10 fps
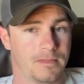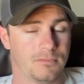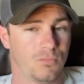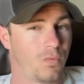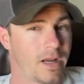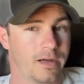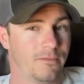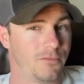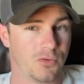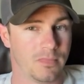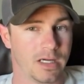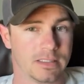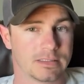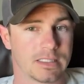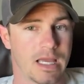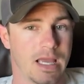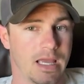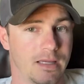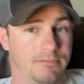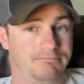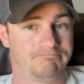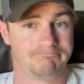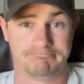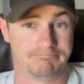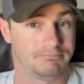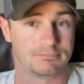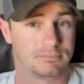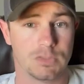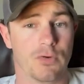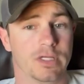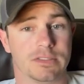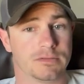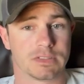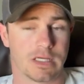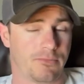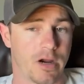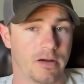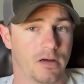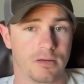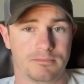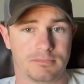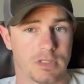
waited a few minutes, and no issues, set right up.